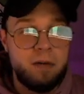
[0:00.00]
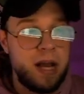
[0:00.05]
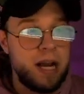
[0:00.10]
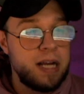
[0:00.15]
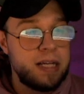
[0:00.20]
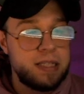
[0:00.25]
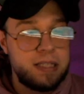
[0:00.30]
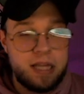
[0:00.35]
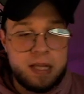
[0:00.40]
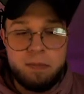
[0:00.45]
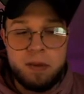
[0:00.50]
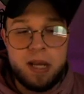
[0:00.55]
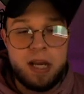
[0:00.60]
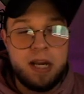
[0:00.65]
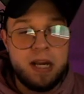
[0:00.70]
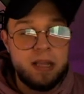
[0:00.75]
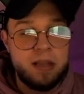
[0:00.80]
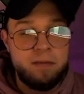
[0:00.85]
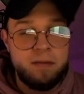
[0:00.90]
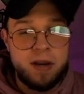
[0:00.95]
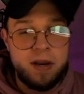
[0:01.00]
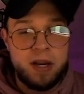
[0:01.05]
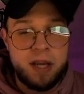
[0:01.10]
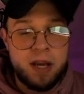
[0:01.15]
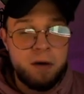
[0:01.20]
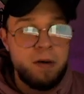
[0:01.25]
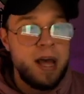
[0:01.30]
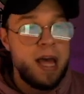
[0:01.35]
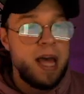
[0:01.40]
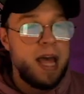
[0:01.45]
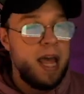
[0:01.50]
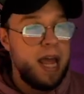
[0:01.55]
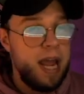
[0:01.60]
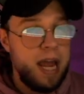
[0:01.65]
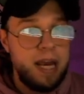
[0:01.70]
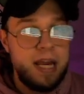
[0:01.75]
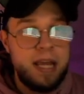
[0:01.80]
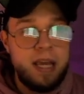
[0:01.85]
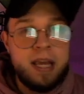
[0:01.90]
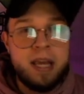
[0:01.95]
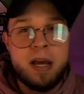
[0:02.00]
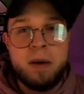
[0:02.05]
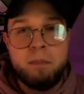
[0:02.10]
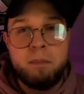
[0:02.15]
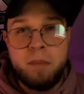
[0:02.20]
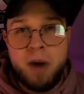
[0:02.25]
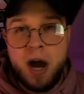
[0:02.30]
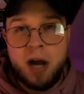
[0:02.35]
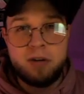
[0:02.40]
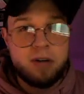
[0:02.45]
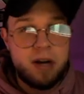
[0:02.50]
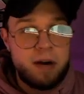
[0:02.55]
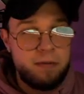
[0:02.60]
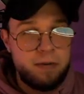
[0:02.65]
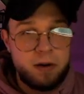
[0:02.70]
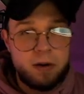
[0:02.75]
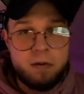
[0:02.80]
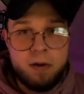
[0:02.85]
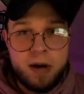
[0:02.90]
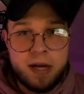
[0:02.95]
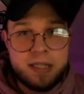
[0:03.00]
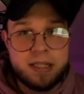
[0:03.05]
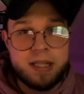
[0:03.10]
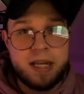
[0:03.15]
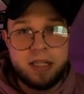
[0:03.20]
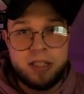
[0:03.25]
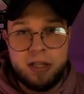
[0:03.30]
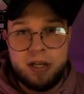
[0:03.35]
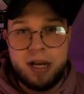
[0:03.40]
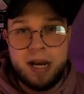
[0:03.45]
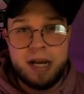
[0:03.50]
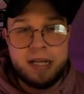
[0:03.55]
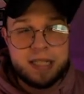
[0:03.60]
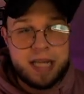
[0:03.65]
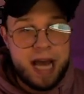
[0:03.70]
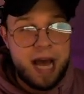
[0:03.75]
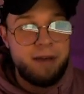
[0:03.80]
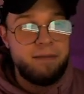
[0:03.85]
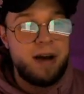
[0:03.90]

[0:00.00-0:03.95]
Like I said at the beginning of the video, any mock draft requests that you guys have,